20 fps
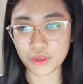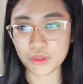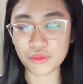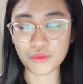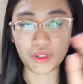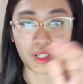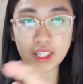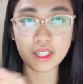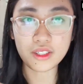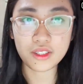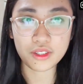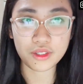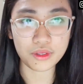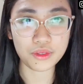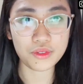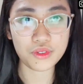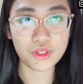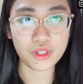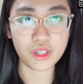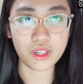was really
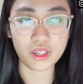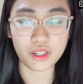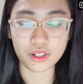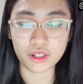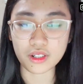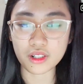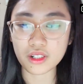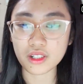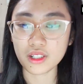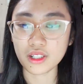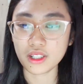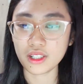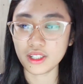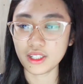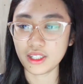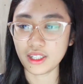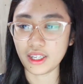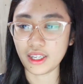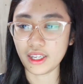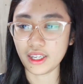huge here
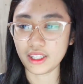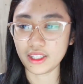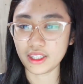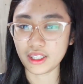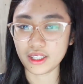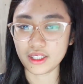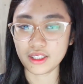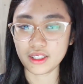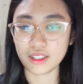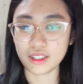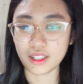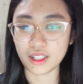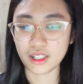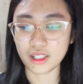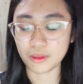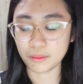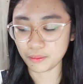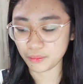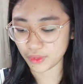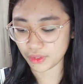And
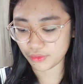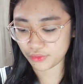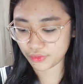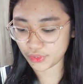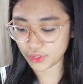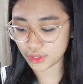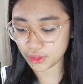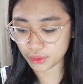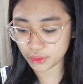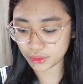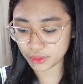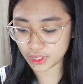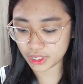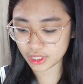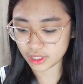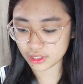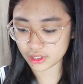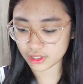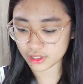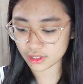then few
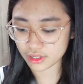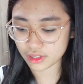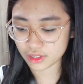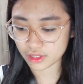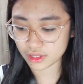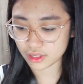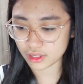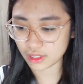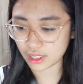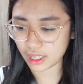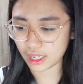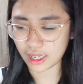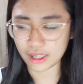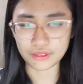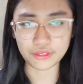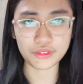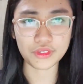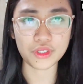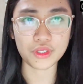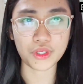years
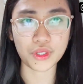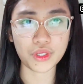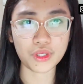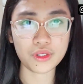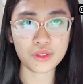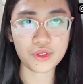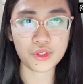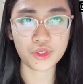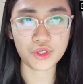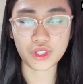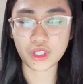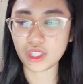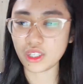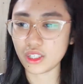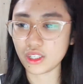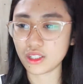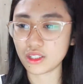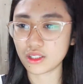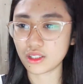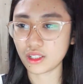after
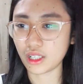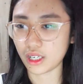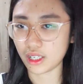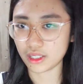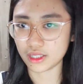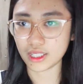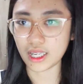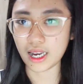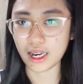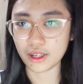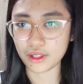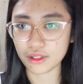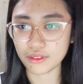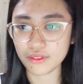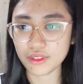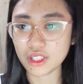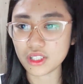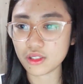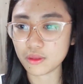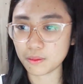she got out
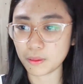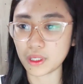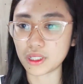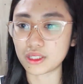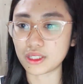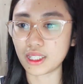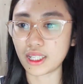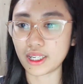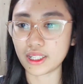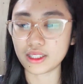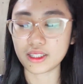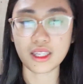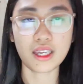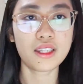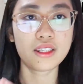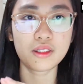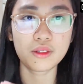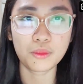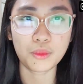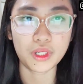of the spotlight,
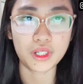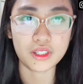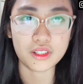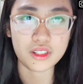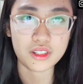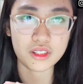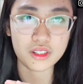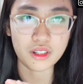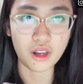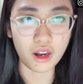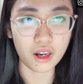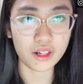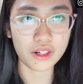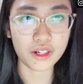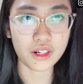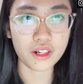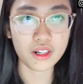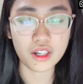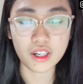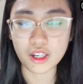and when I saw
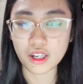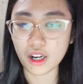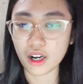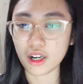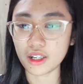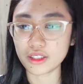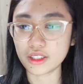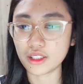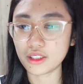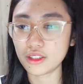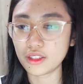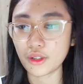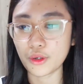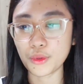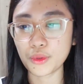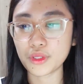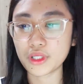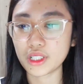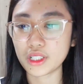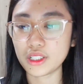her on the
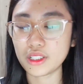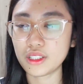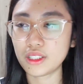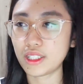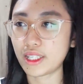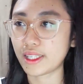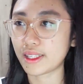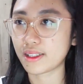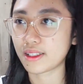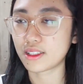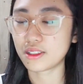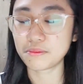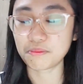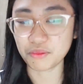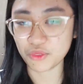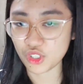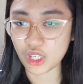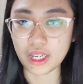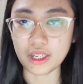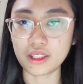local like
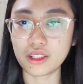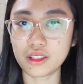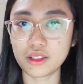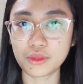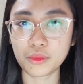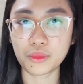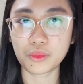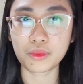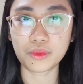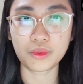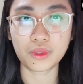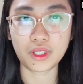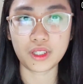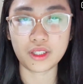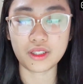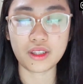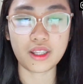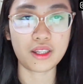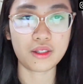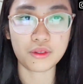channel,
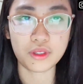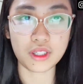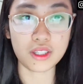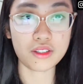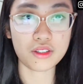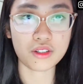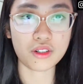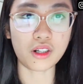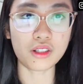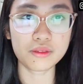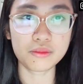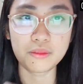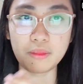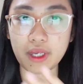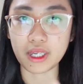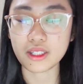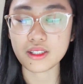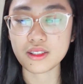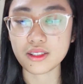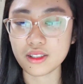it's called
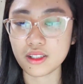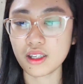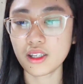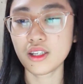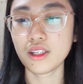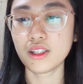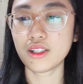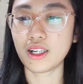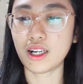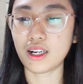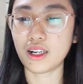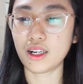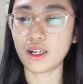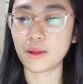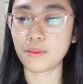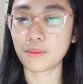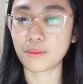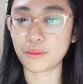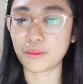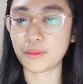Mix,
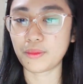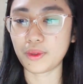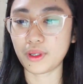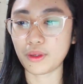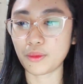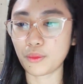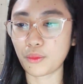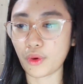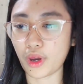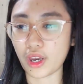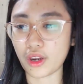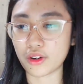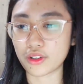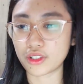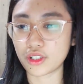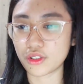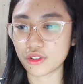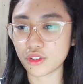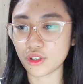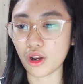where
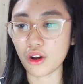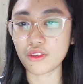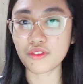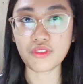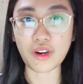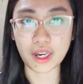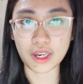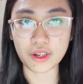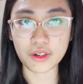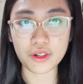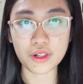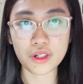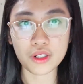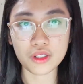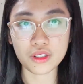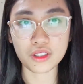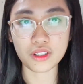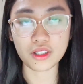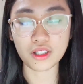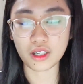their song Fire
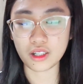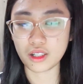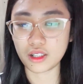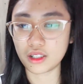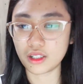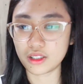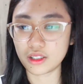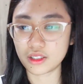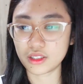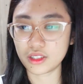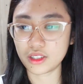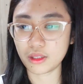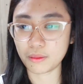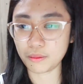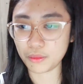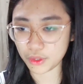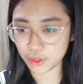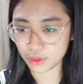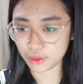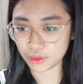
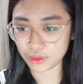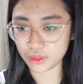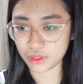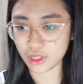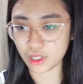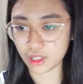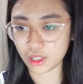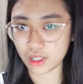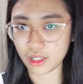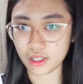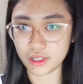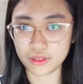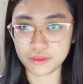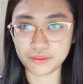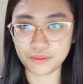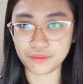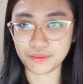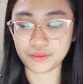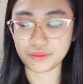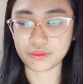debuted
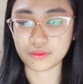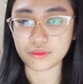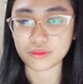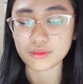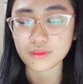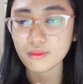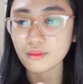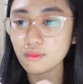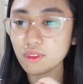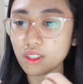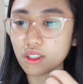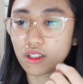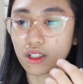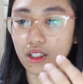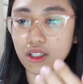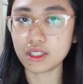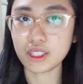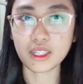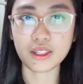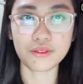on
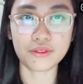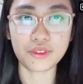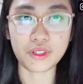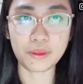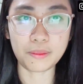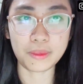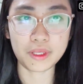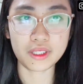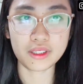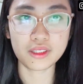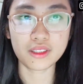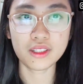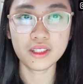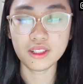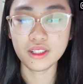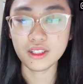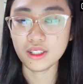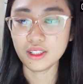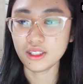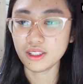Philippine
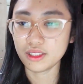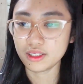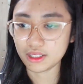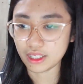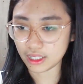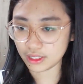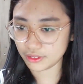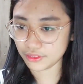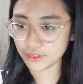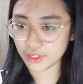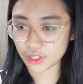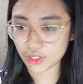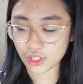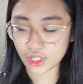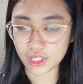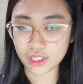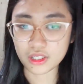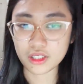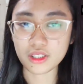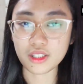
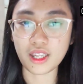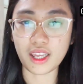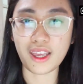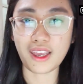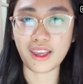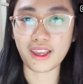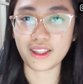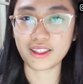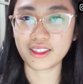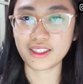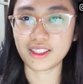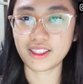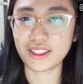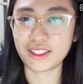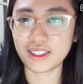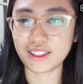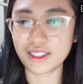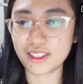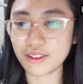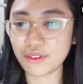television, and
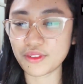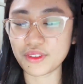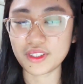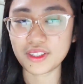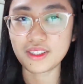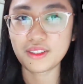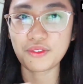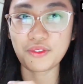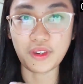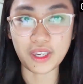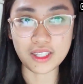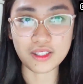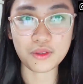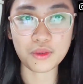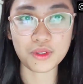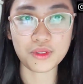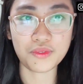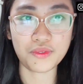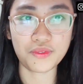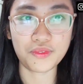the face
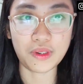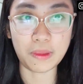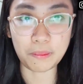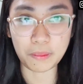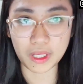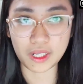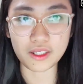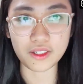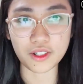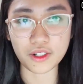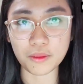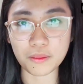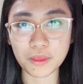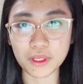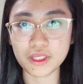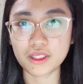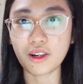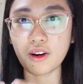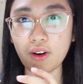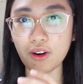was familiar,
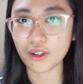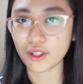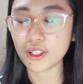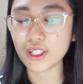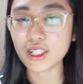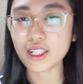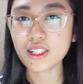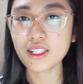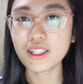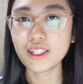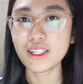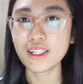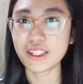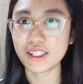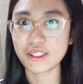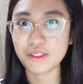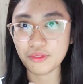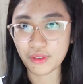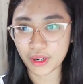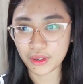but the aura
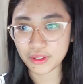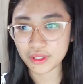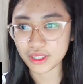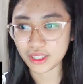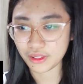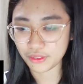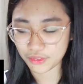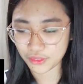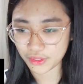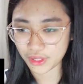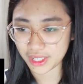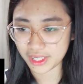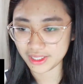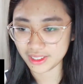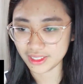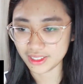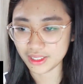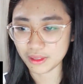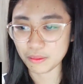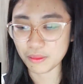is very
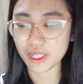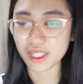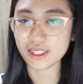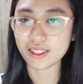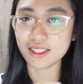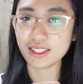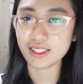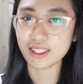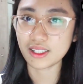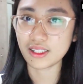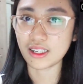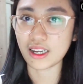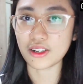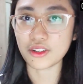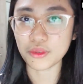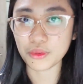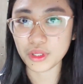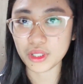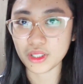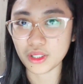different, because the
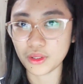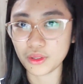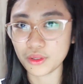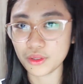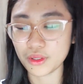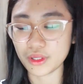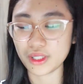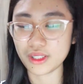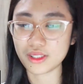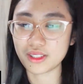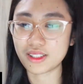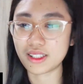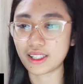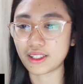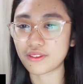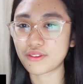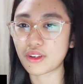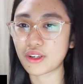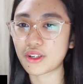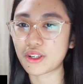Sandara we know is
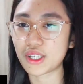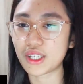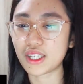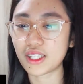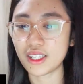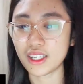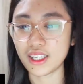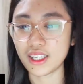like very